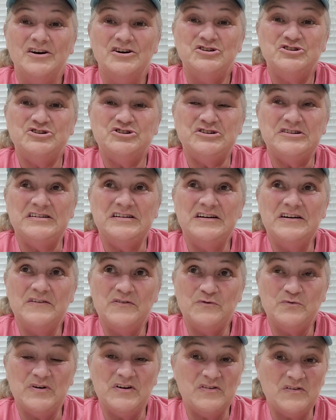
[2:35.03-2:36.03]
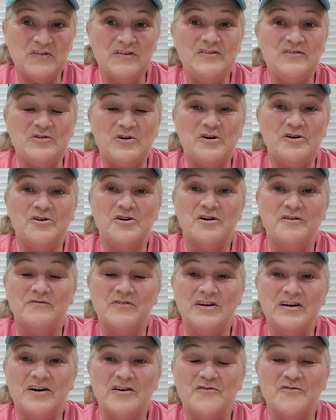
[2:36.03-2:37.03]
She has recently started her
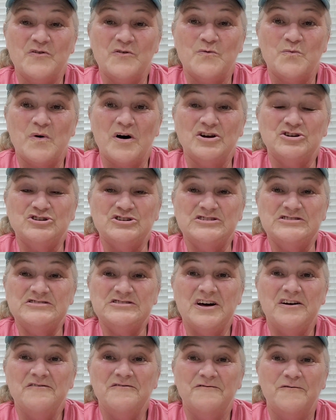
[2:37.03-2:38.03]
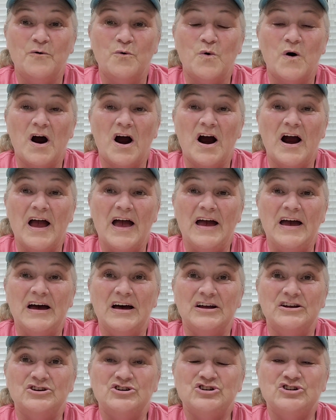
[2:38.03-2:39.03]
videos as well. She's done four
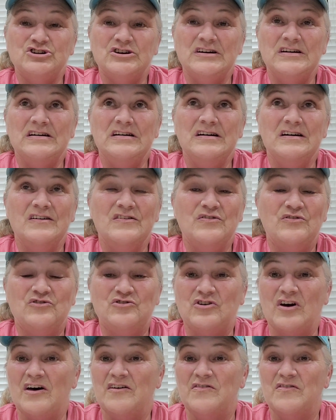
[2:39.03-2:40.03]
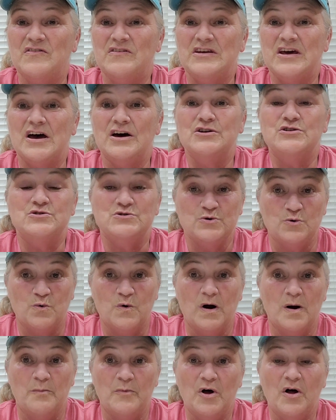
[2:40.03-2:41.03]
and she is just
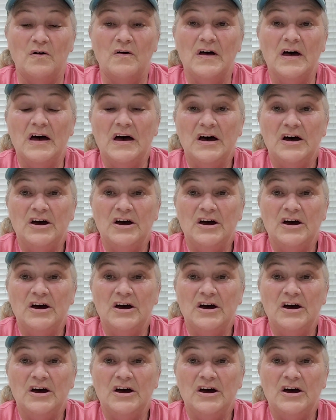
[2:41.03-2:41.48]
adorable.